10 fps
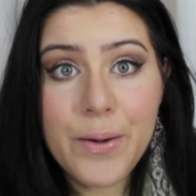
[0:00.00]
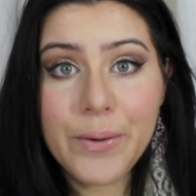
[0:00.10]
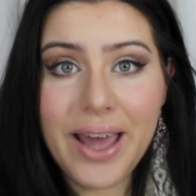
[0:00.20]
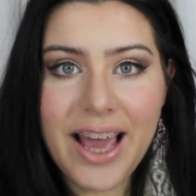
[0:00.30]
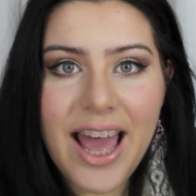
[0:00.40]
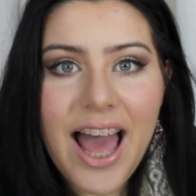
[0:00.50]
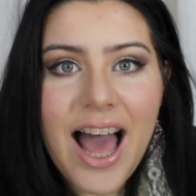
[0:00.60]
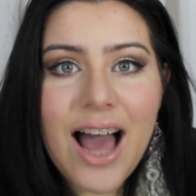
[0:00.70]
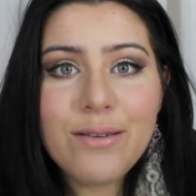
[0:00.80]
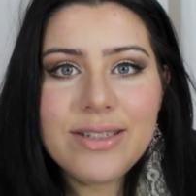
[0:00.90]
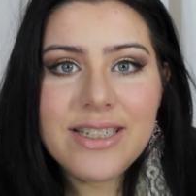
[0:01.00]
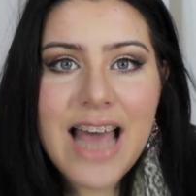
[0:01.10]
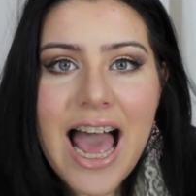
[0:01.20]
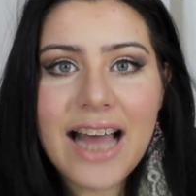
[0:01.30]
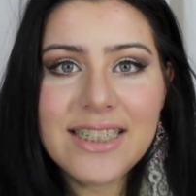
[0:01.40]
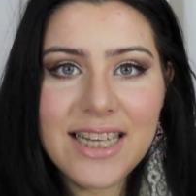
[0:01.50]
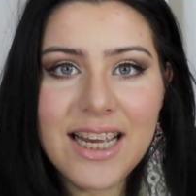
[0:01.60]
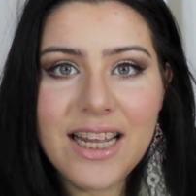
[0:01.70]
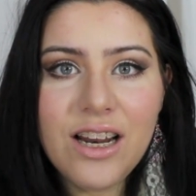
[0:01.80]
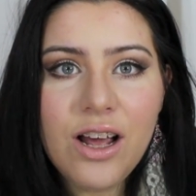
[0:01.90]
Okay, I was tagged
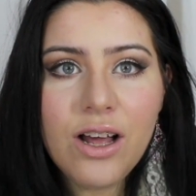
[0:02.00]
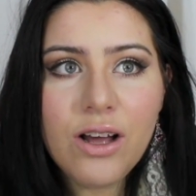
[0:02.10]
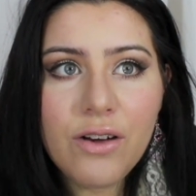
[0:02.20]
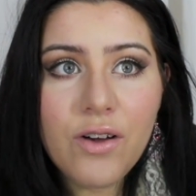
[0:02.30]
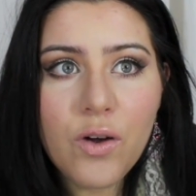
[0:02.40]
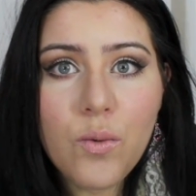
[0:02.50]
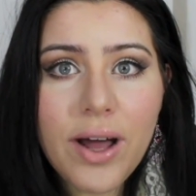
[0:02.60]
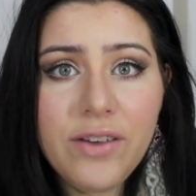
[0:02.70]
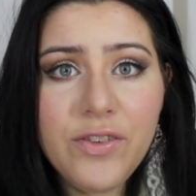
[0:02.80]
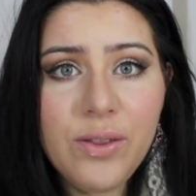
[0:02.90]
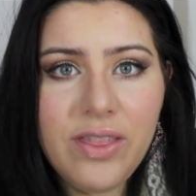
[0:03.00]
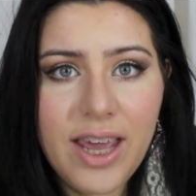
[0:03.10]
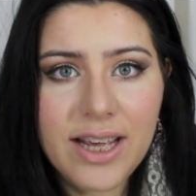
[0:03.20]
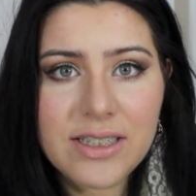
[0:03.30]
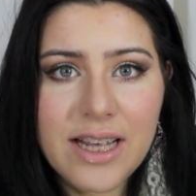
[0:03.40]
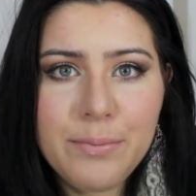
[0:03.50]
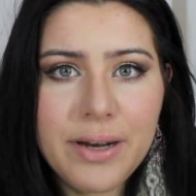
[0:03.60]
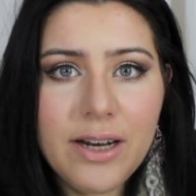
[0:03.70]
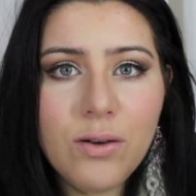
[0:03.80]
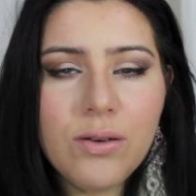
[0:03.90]
in quite a few things,
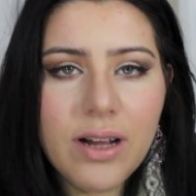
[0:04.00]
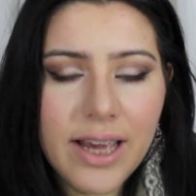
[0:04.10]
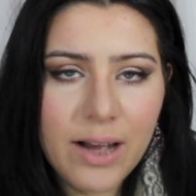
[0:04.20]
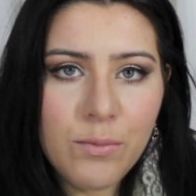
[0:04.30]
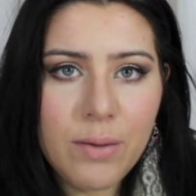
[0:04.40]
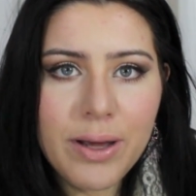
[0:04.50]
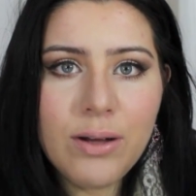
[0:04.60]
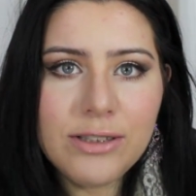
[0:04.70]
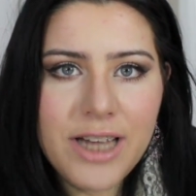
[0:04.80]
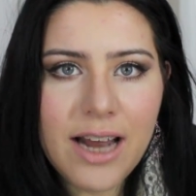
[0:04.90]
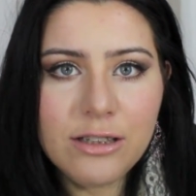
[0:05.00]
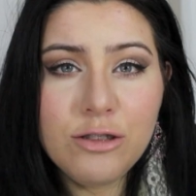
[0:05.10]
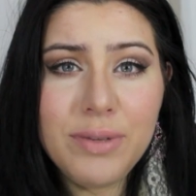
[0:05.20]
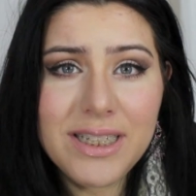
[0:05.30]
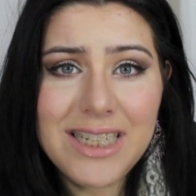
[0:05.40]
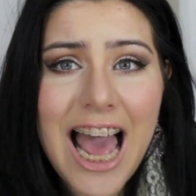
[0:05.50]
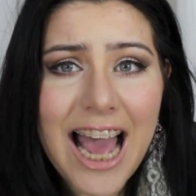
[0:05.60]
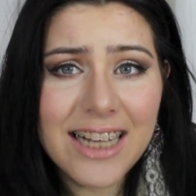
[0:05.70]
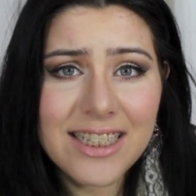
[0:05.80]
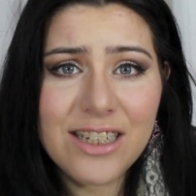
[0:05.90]
but I don't, again, want my whole channel to be
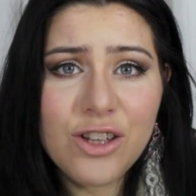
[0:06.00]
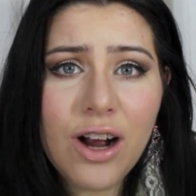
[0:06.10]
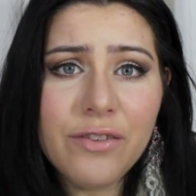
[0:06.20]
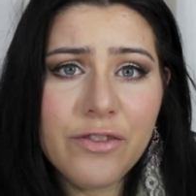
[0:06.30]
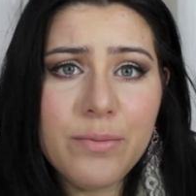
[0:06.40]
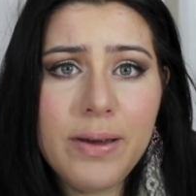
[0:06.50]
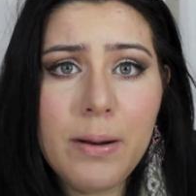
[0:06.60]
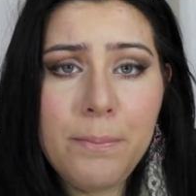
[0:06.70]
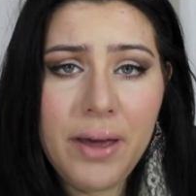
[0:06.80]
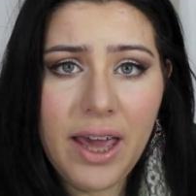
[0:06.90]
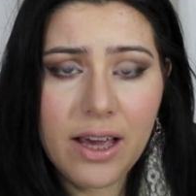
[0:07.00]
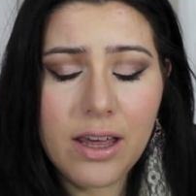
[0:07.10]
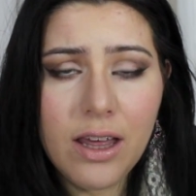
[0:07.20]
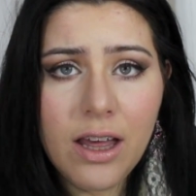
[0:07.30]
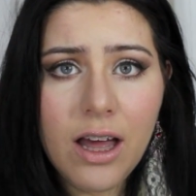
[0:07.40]
tags, and it's hard for me to pick